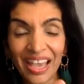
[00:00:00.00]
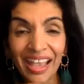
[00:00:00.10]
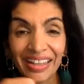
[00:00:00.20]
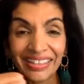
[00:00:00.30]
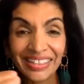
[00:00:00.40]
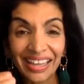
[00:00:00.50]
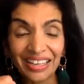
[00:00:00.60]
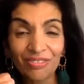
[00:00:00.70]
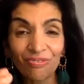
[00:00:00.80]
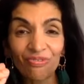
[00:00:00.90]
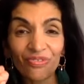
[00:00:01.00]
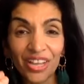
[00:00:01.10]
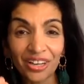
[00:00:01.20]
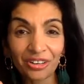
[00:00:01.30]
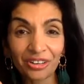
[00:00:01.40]
and getting
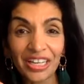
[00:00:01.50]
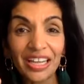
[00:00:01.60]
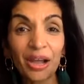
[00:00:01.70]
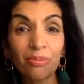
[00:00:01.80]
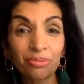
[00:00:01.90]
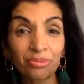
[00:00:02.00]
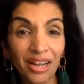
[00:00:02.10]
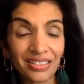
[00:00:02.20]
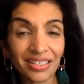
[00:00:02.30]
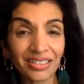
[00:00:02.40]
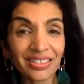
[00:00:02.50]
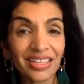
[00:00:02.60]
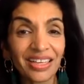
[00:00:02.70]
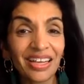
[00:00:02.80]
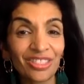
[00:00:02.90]
very present
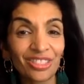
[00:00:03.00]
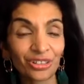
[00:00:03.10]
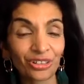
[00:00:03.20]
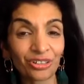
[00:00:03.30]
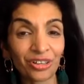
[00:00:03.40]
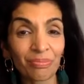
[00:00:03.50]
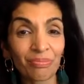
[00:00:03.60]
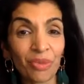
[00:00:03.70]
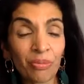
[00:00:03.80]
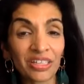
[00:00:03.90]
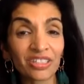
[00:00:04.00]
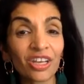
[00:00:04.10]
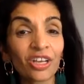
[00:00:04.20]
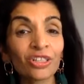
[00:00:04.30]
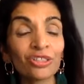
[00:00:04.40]
in the current moment. You